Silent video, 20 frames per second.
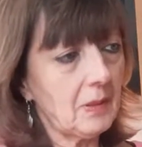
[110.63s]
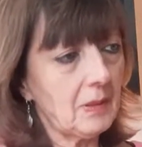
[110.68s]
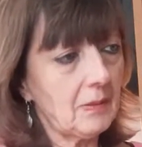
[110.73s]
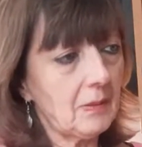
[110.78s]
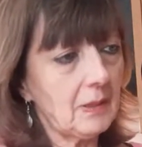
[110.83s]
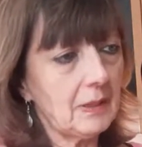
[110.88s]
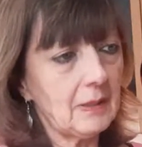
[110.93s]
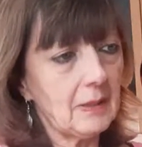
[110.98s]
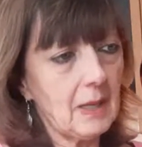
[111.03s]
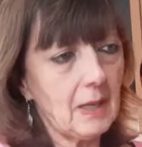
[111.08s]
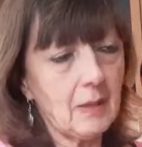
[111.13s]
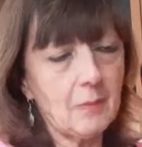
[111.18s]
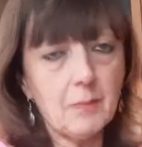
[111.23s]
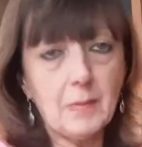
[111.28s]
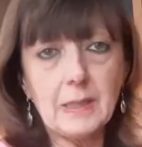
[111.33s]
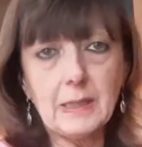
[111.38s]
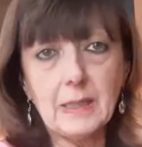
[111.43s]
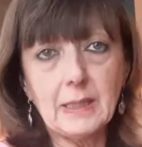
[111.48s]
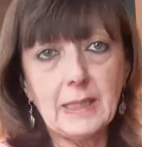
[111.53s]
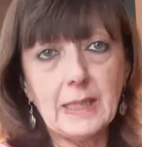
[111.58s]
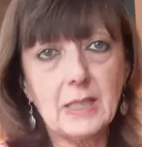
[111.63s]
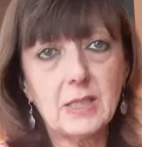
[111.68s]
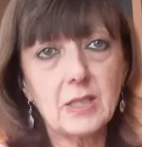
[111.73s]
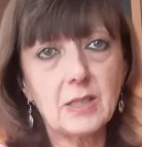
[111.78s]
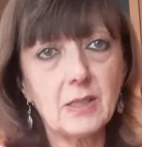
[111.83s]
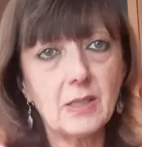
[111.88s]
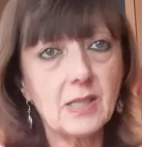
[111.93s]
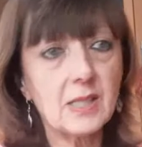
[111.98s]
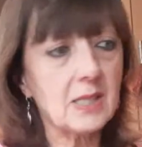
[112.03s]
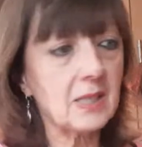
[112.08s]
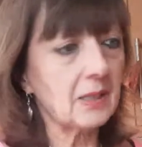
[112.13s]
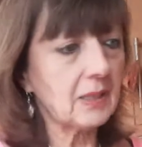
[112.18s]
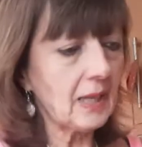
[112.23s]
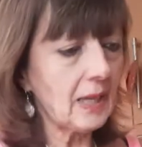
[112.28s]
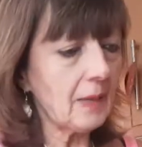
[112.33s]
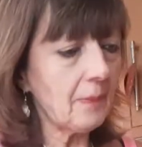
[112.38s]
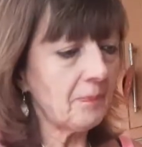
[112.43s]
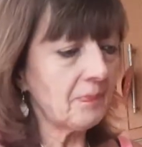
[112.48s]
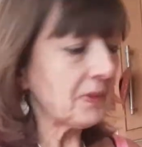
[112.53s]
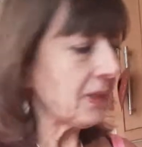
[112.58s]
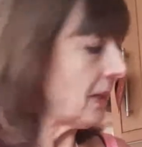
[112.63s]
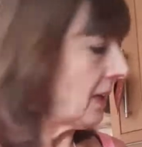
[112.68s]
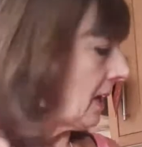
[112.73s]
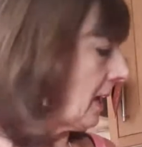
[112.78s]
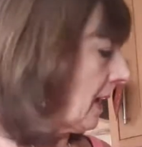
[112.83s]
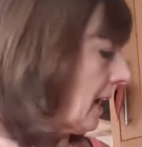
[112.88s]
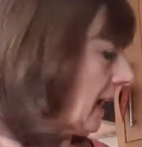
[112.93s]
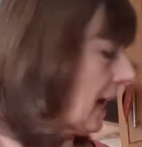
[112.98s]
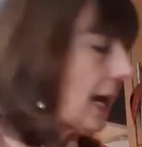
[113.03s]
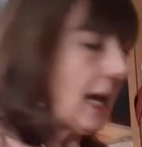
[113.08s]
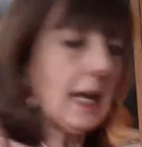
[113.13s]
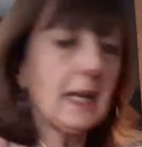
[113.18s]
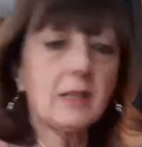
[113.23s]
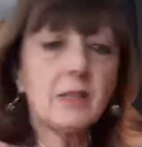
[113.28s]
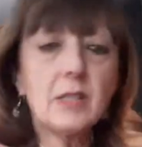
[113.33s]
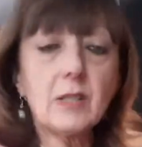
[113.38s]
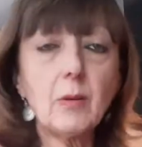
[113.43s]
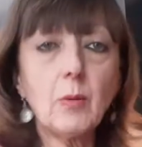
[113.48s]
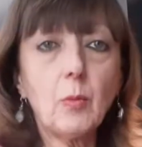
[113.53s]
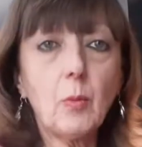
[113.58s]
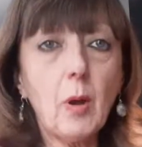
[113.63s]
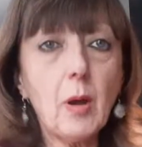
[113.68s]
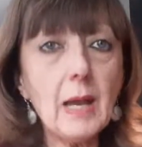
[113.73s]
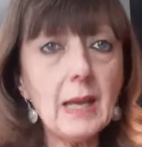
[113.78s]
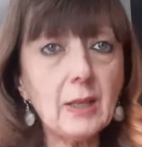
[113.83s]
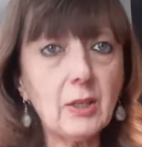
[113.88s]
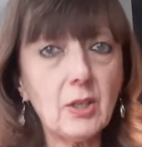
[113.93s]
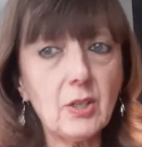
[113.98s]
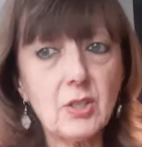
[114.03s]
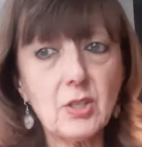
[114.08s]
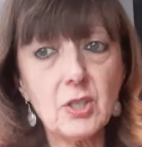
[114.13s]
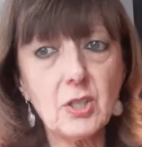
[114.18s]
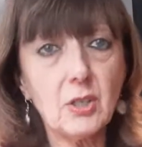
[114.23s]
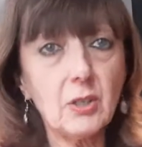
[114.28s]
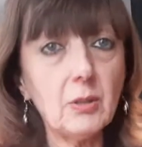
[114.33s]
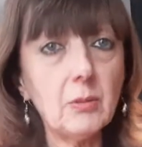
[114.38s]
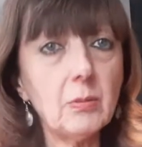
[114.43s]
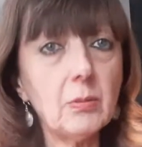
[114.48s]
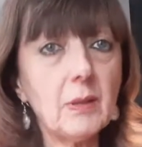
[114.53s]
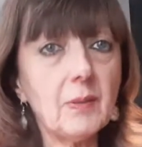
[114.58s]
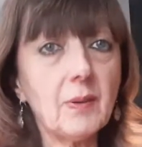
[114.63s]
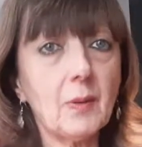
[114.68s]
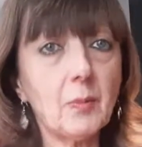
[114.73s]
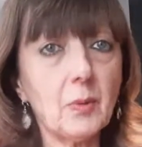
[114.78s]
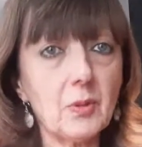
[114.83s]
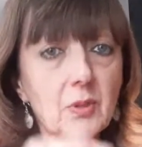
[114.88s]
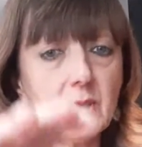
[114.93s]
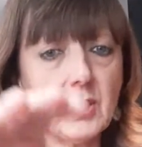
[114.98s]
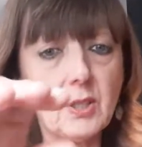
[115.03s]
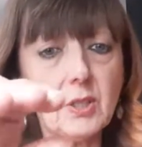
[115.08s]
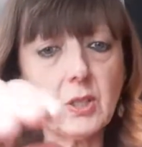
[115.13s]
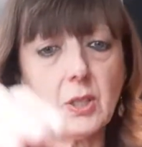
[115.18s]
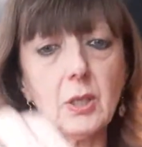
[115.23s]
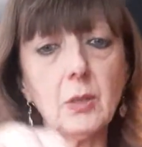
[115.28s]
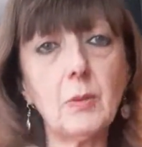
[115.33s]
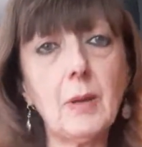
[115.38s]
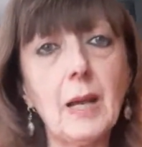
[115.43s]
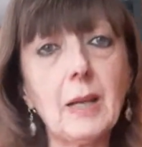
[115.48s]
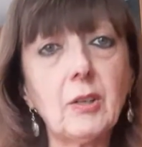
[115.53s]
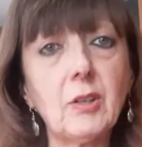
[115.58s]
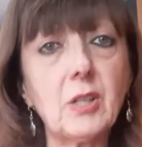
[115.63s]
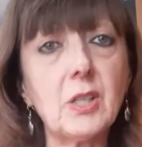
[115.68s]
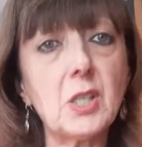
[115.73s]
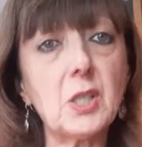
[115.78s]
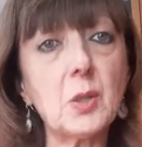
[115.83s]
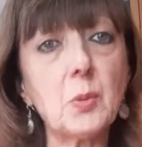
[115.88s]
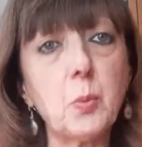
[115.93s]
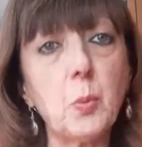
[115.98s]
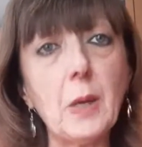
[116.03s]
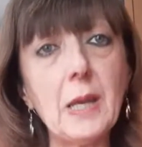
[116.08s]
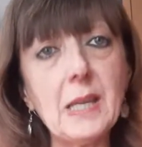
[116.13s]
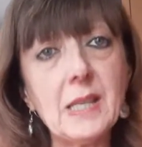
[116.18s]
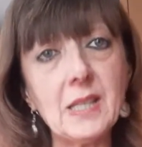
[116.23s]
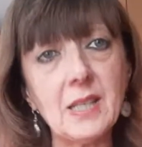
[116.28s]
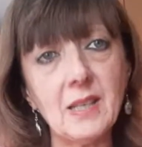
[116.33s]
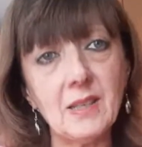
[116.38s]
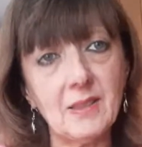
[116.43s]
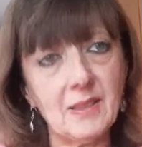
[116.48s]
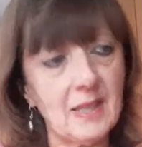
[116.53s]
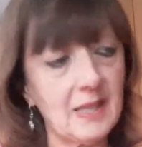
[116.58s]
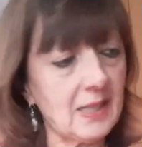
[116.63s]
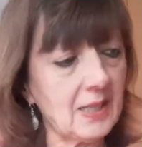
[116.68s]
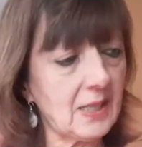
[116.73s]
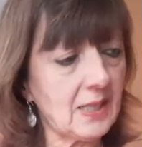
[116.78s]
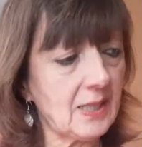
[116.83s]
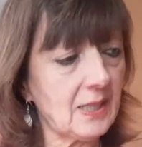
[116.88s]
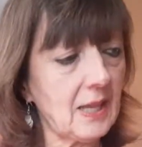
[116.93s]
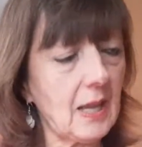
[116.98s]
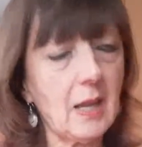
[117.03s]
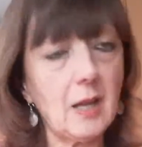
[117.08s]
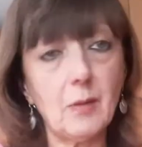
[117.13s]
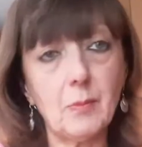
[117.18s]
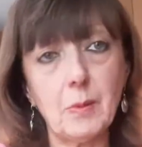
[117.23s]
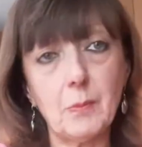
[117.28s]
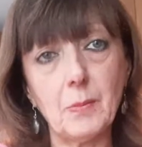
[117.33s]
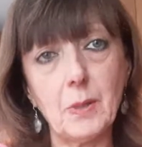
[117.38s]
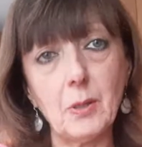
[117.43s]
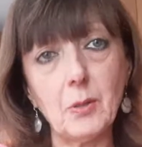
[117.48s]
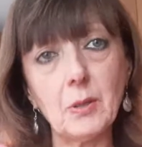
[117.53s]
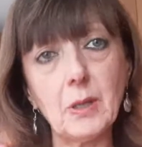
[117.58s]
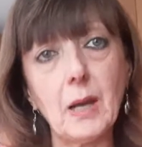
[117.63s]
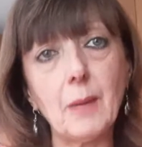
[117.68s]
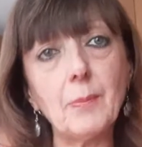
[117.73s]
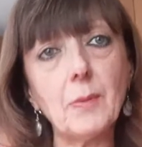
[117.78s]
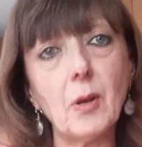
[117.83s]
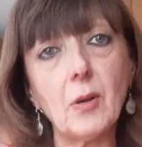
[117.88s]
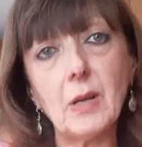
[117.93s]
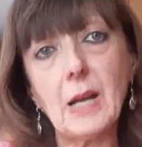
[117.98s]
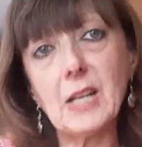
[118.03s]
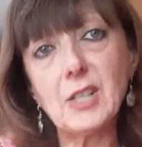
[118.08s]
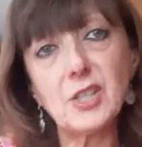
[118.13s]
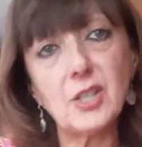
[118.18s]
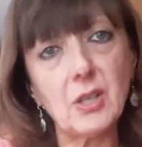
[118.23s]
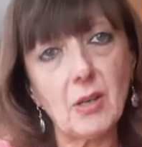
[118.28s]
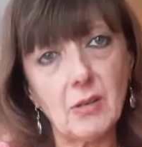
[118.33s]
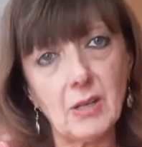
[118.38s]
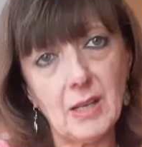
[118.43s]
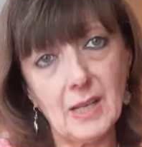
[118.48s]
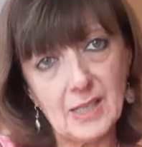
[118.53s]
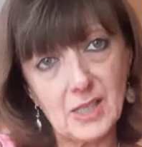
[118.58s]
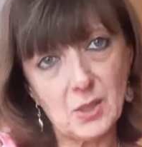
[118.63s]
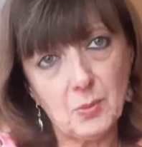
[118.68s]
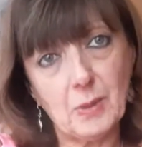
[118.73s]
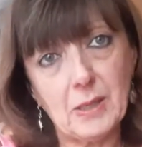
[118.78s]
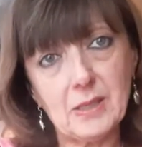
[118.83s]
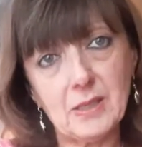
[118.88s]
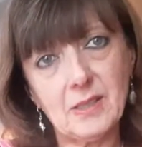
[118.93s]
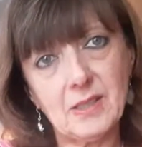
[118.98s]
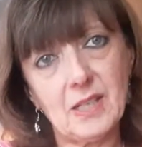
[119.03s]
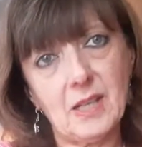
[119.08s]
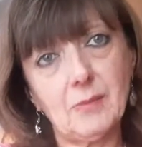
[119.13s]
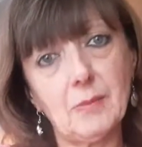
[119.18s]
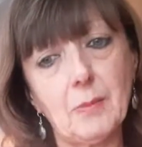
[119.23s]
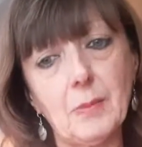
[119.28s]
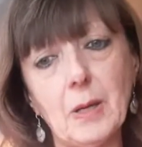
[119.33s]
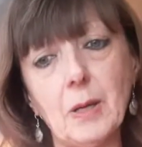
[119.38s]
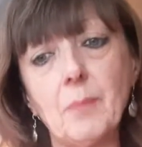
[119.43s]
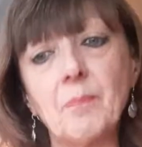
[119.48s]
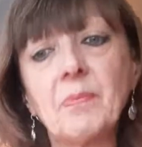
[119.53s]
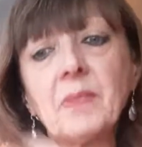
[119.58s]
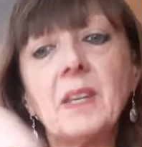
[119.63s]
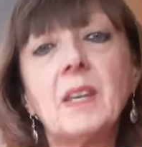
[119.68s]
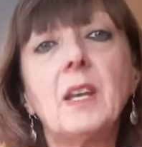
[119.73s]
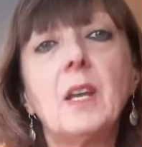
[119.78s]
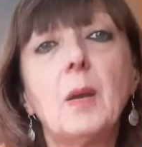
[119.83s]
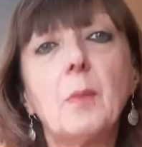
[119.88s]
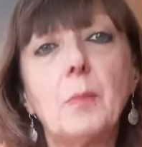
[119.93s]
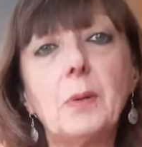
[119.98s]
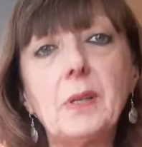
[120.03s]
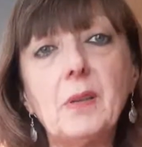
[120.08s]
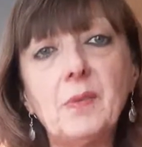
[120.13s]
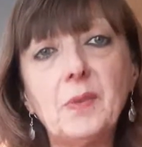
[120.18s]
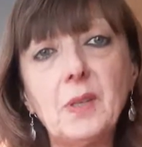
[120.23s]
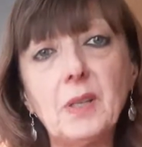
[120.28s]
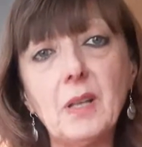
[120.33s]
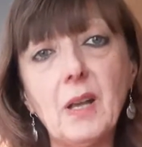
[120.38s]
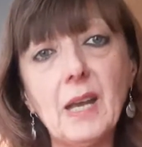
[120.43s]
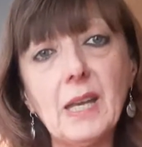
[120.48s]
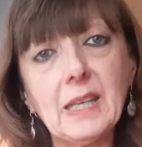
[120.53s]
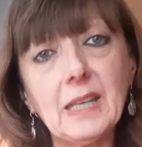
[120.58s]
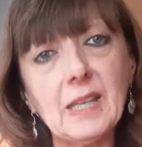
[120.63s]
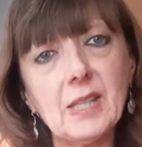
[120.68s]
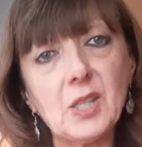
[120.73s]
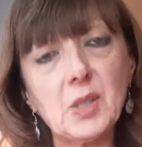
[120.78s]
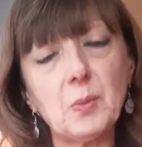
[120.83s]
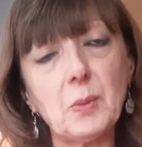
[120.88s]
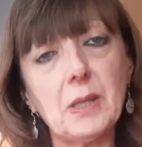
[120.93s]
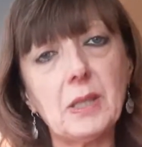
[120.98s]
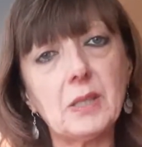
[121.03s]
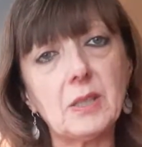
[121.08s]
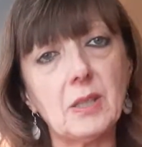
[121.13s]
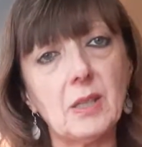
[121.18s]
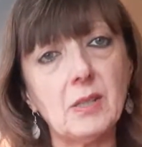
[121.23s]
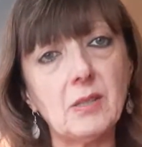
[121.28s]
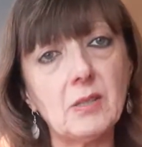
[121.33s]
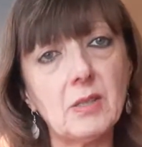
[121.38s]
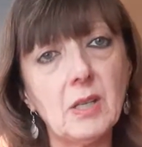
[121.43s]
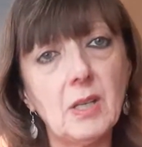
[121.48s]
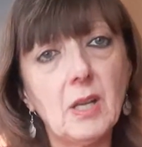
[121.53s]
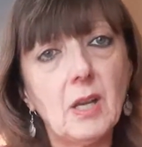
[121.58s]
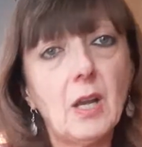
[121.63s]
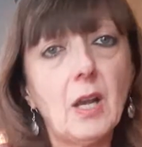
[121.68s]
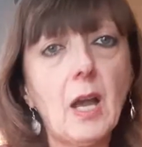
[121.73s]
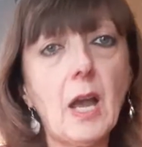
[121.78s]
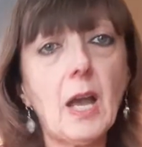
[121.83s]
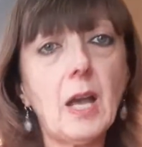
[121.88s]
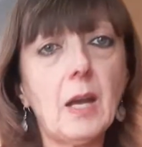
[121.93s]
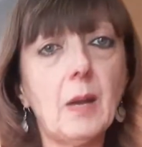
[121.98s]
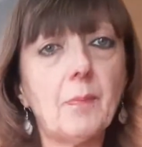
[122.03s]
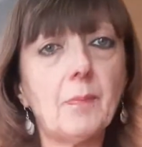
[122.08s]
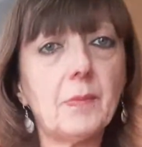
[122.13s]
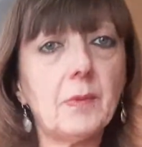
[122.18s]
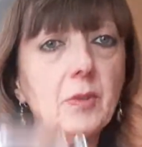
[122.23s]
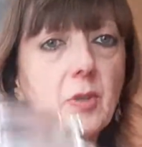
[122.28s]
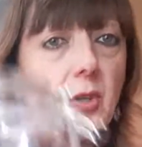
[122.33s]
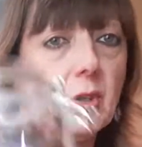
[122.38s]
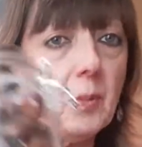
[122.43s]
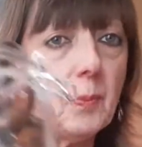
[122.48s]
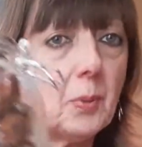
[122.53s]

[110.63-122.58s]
millilitres, yeah? And what I could do, if I wanted to, I could sweeten this almond milk. Don't like sweetened almond milk, but if you like it sweetened, you can